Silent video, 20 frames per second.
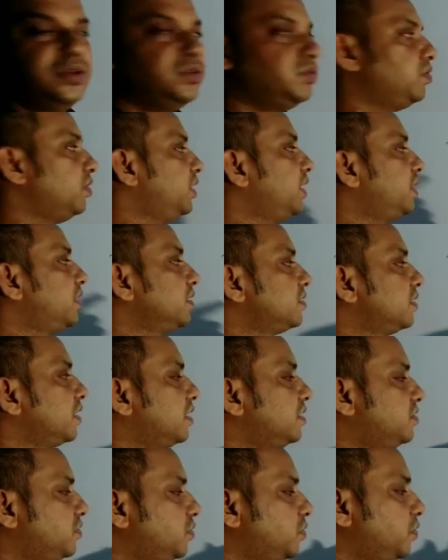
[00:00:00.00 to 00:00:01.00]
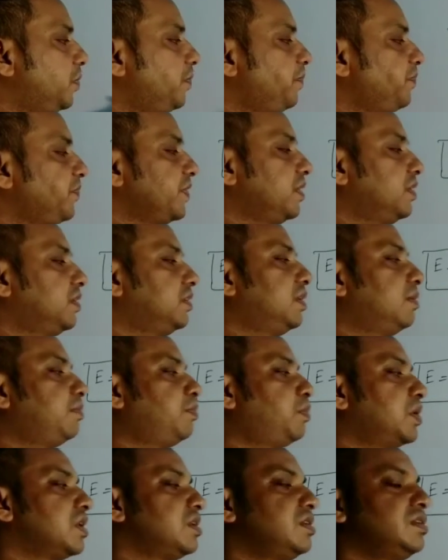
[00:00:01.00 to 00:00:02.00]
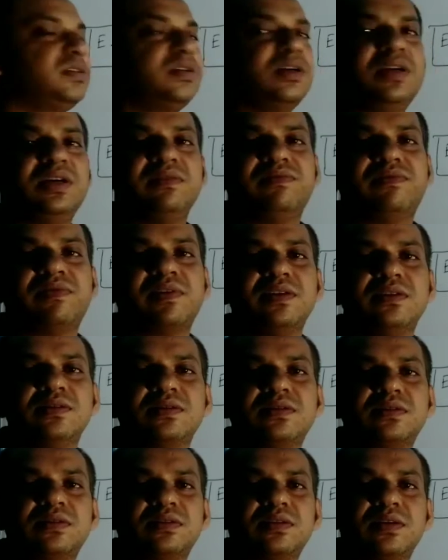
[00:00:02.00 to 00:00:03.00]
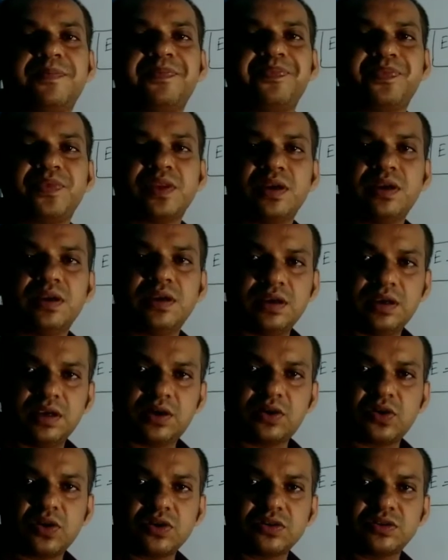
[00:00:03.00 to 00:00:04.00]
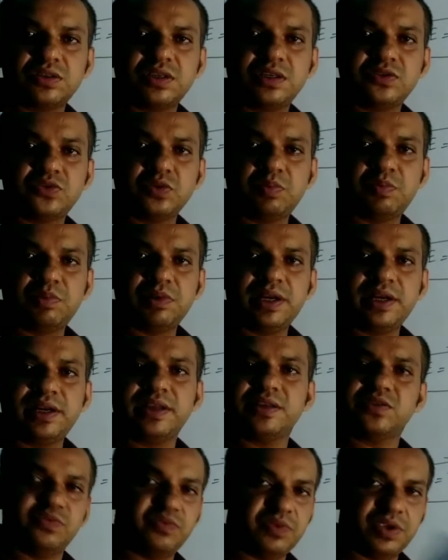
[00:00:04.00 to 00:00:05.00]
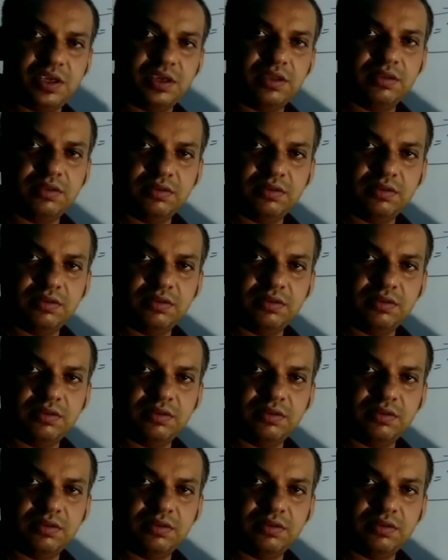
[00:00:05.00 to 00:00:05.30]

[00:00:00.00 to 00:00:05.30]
So let us assume the potential difference across these two plates is V.